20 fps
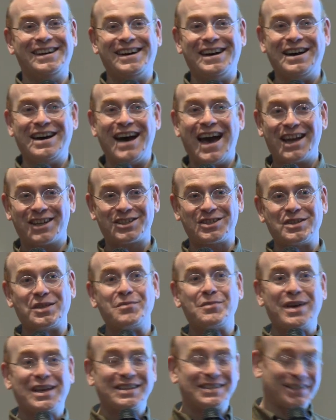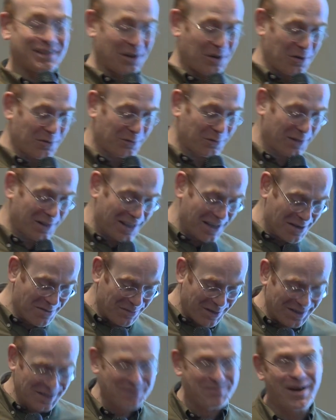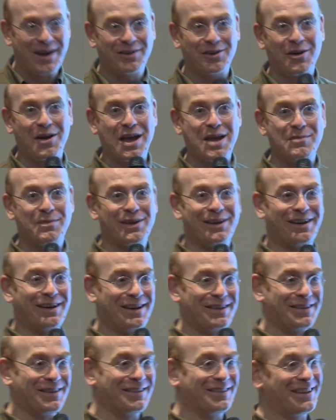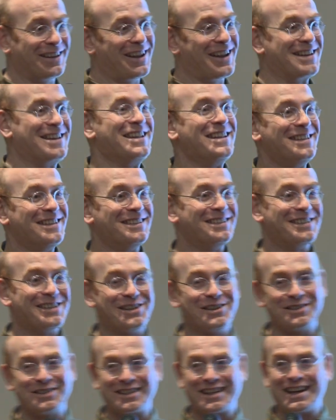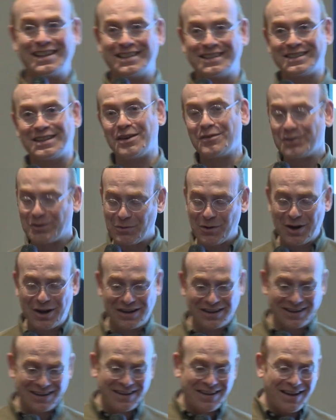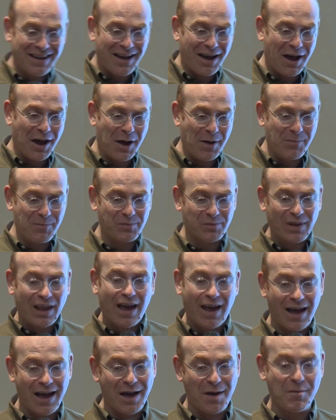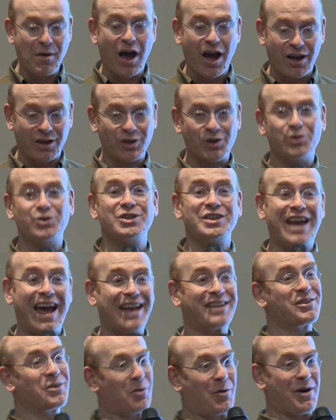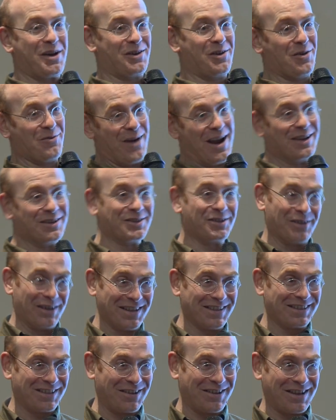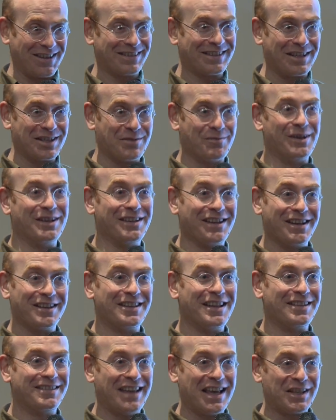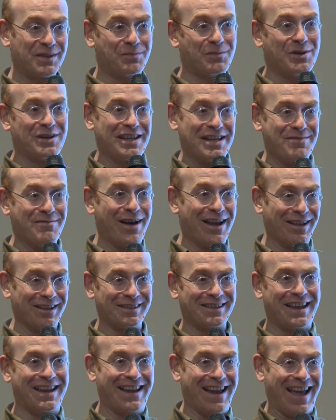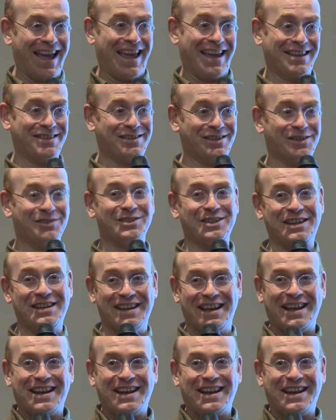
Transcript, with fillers: Uh, actually, the bit of the implicit macro API that, that I needed to use to get this stuff to work um, um, uh, Eugene hadn't quite got round to it, so I sent him a, a, a, desperate email saying, "Hey, Eugene,